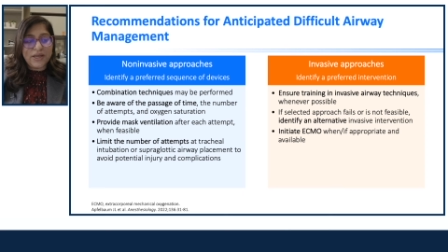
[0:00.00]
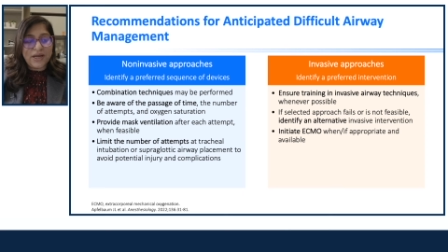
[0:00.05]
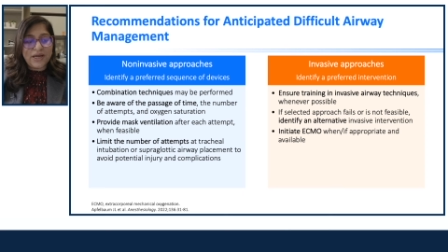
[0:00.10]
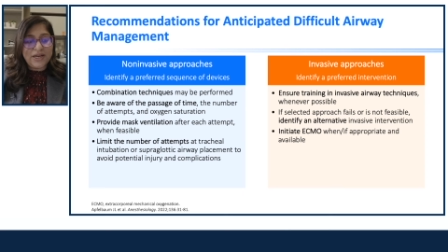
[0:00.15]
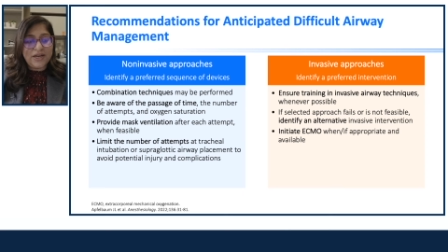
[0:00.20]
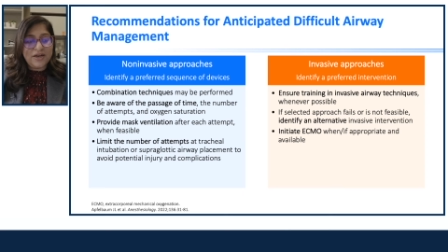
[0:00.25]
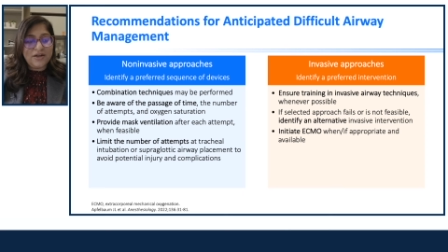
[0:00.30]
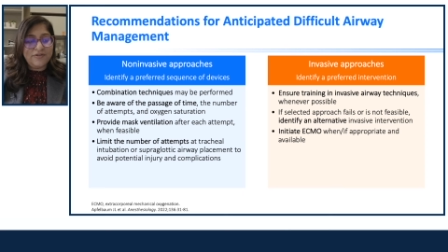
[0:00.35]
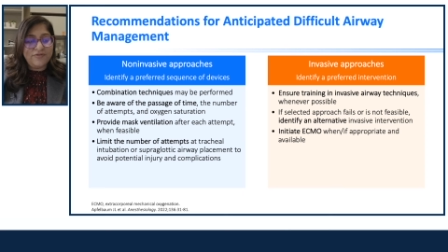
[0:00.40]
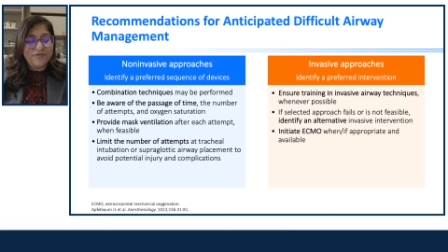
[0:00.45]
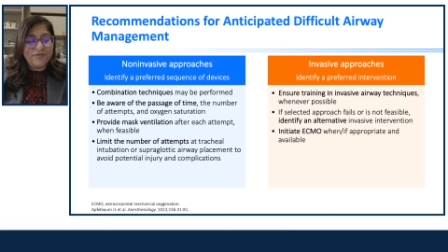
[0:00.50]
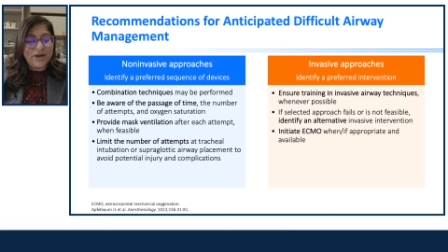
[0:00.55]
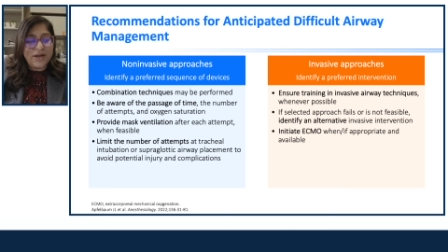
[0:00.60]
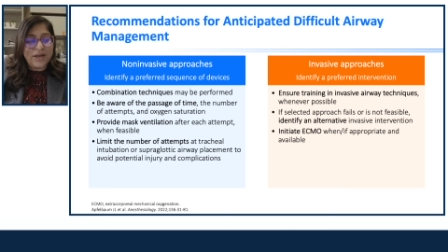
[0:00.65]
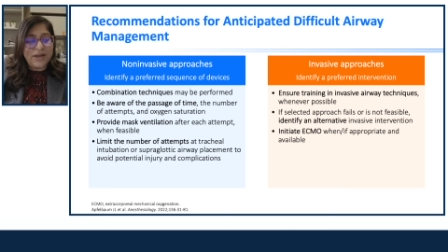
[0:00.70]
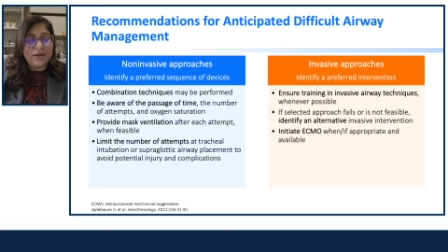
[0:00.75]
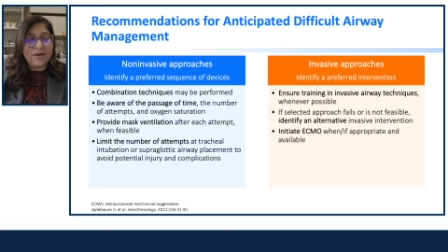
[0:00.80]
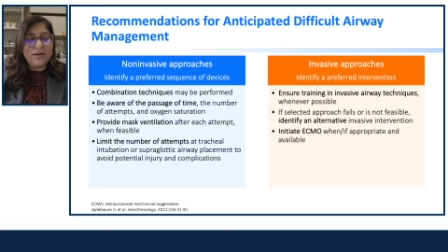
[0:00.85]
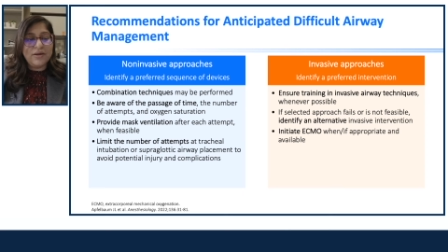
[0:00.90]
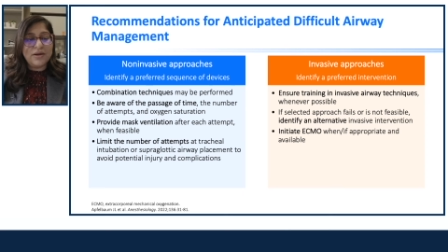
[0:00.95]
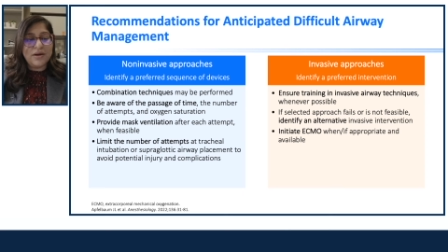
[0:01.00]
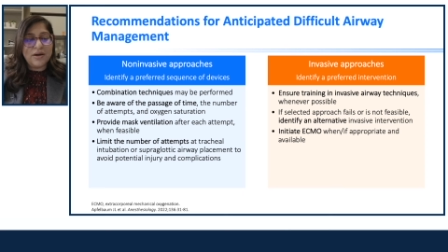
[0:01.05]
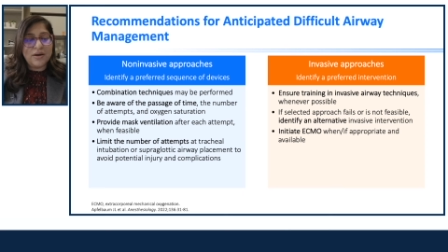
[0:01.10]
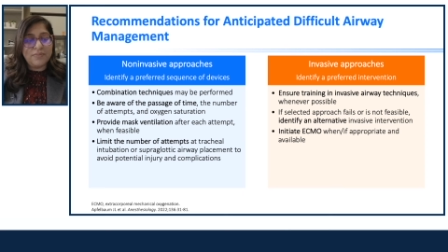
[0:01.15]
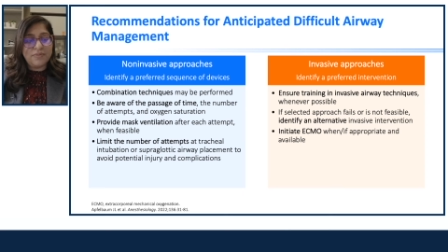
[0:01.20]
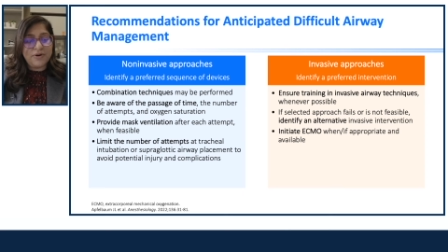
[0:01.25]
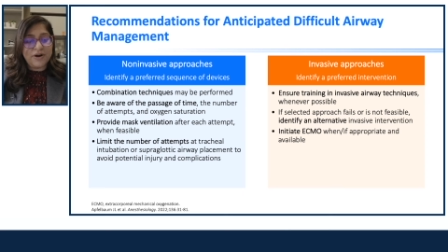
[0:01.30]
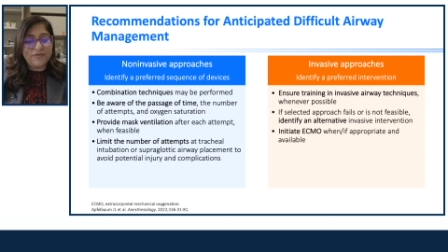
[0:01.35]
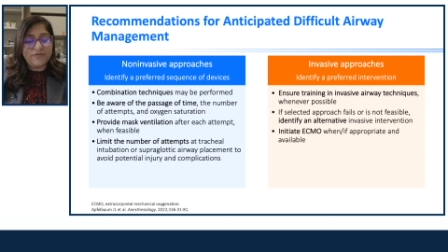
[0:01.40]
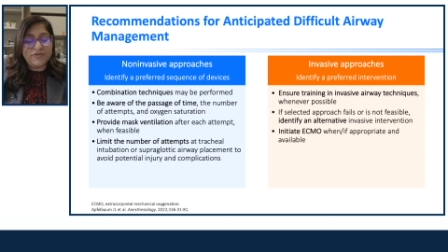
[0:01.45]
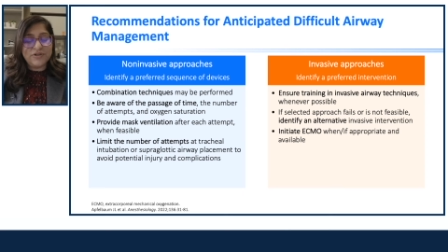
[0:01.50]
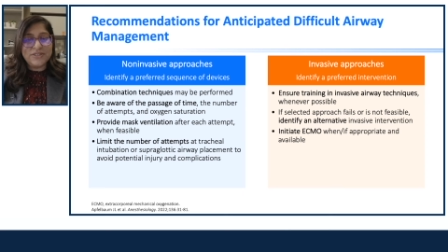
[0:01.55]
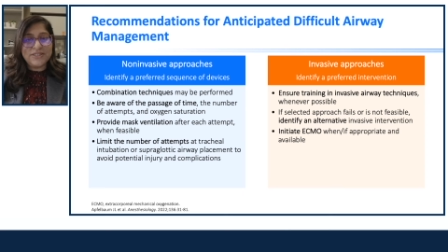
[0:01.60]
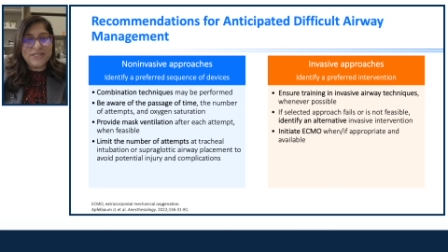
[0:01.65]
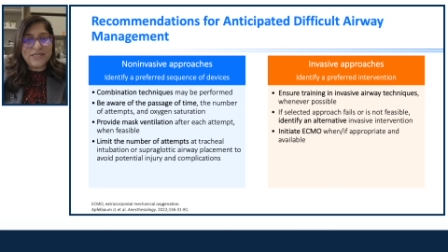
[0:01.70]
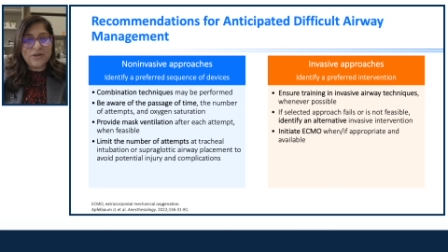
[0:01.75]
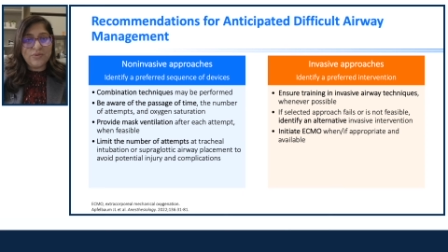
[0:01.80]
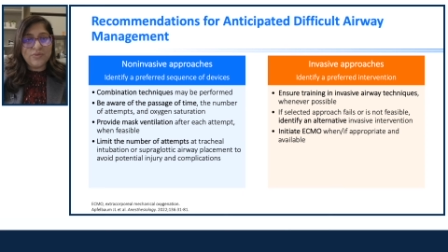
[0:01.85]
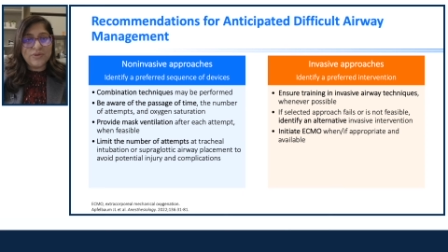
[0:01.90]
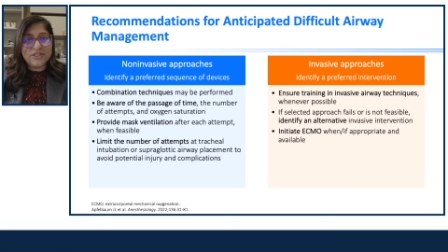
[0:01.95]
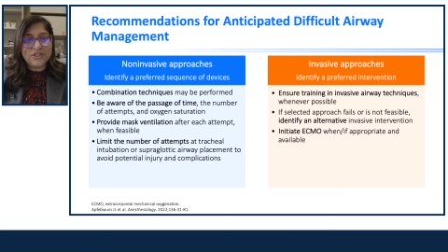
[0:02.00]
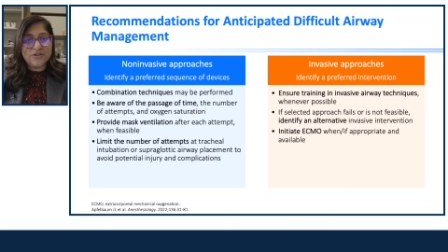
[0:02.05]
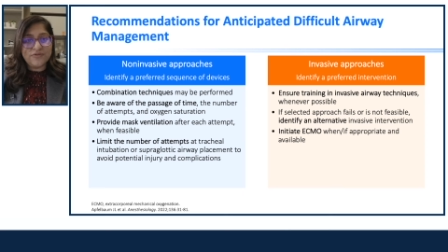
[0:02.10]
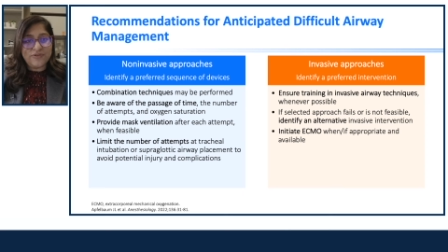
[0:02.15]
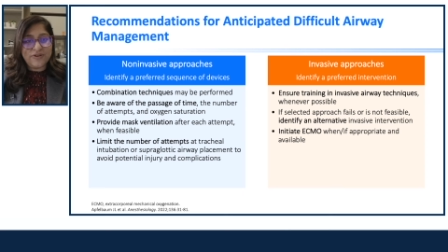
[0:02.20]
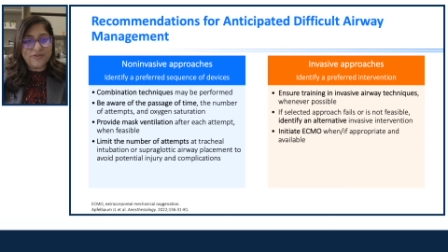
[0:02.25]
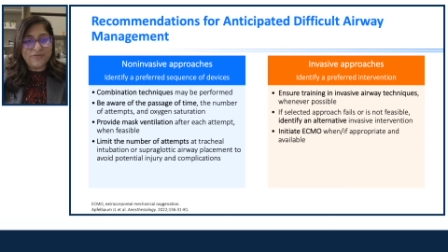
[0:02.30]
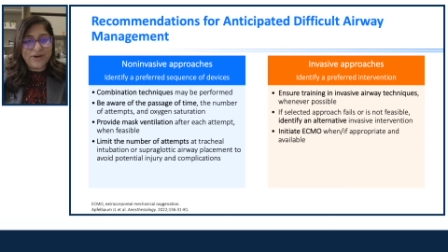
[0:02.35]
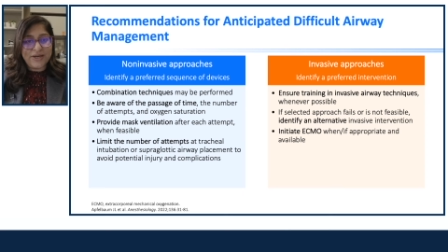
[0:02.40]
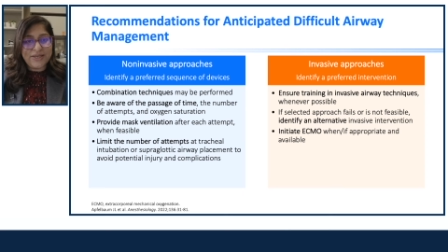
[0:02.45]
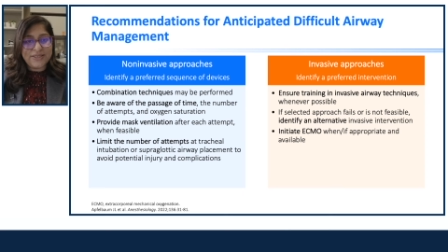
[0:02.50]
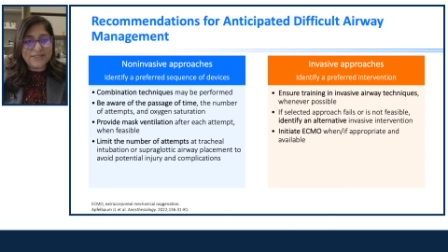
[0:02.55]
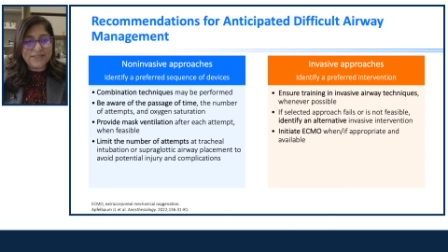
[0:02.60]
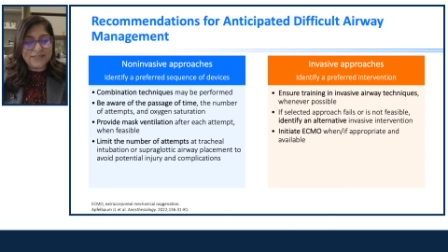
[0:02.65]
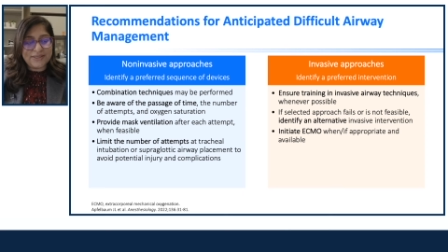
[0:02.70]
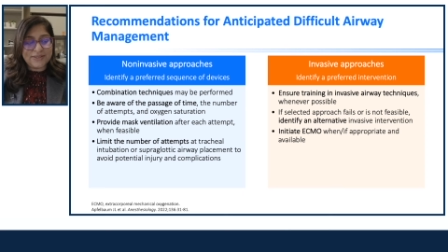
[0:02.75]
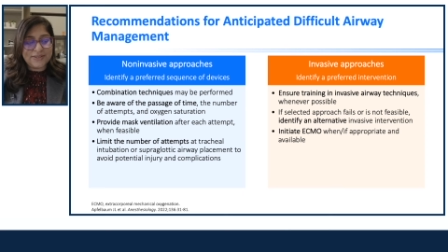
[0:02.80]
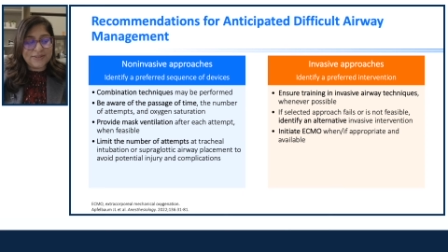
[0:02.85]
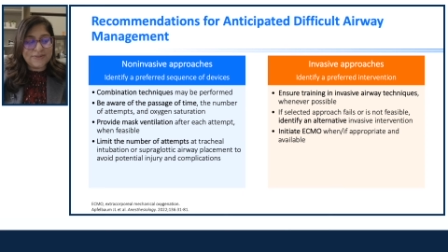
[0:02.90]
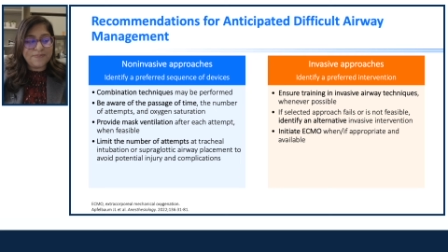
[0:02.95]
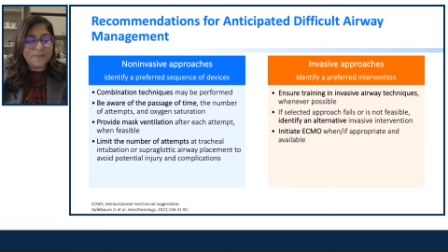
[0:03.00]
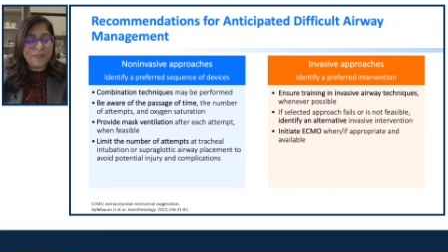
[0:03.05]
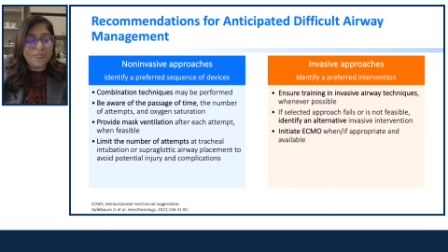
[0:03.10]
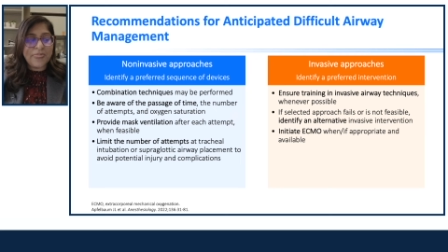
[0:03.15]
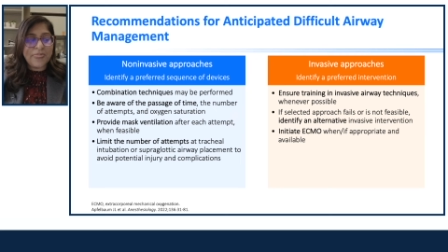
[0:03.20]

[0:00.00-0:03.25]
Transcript: Identify a preferred sequence of devices.